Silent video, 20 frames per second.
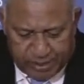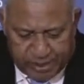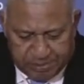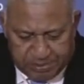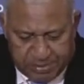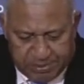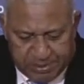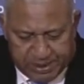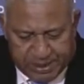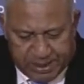Let
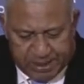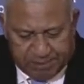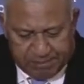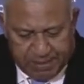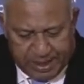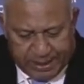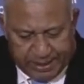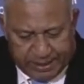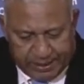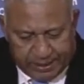me begin
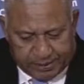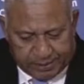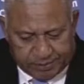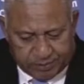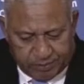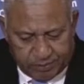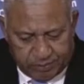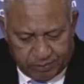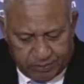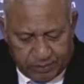by
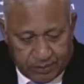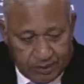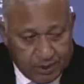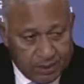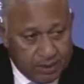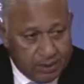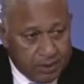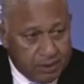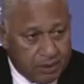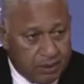
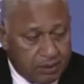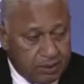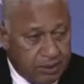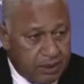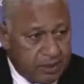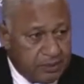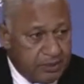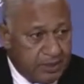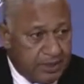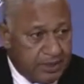
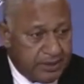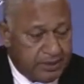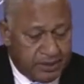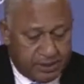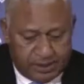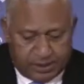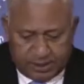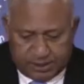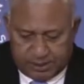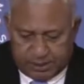
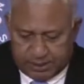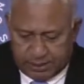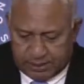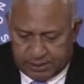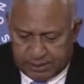congratulating